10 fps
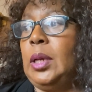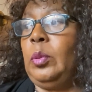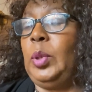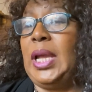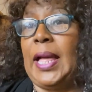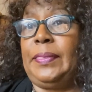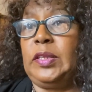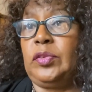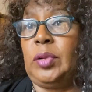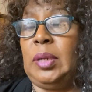We got the
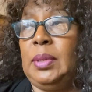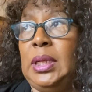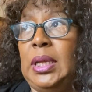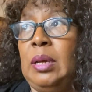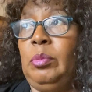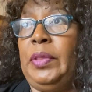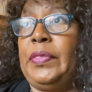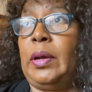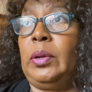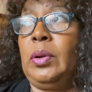streaming, and we
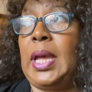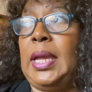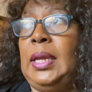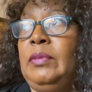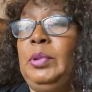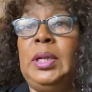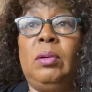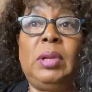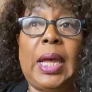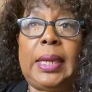thought, okay, if we
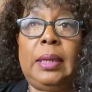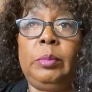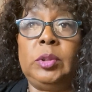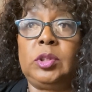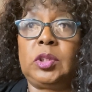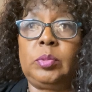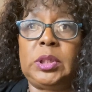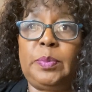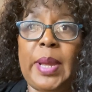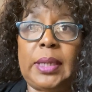don't like it, we'll just
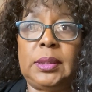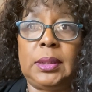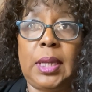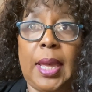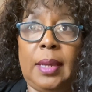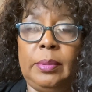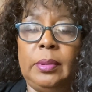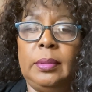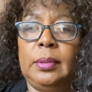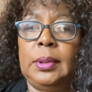switch back to the cable.
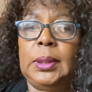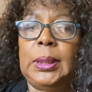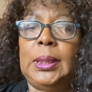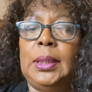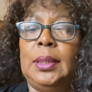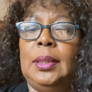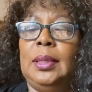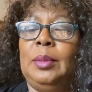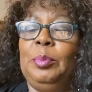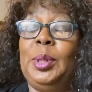
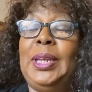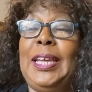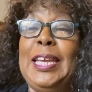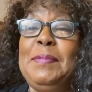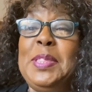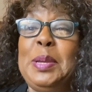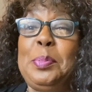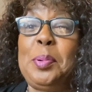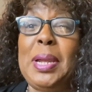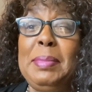But even the
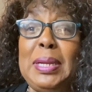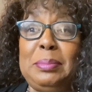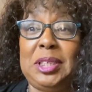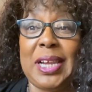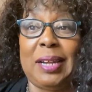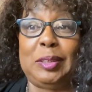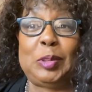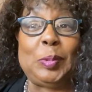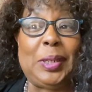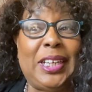premium channels
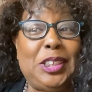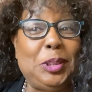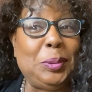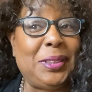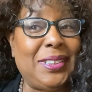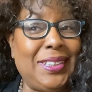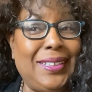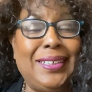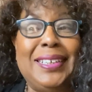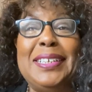will let you
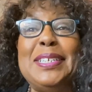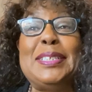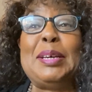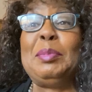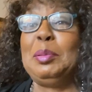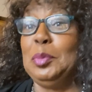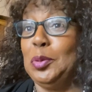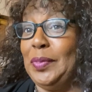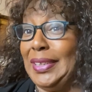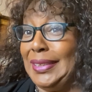see some of the
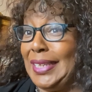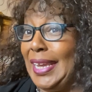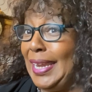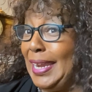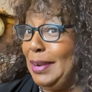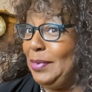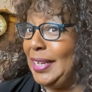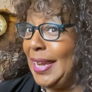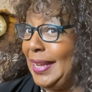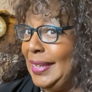movies every
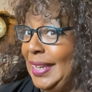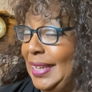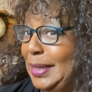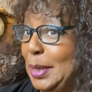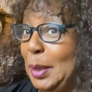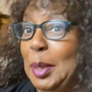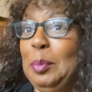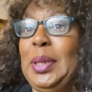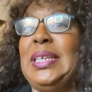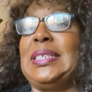now and then,
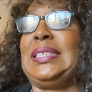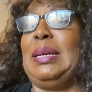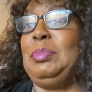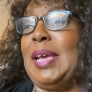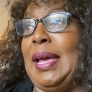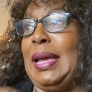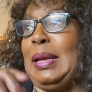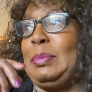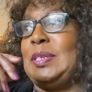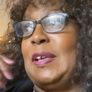because
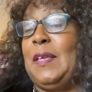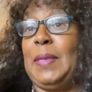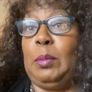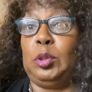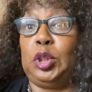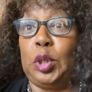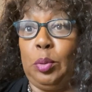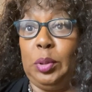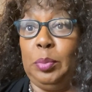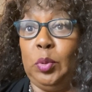sometimes they will show
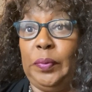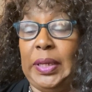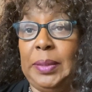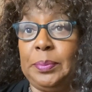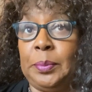the movie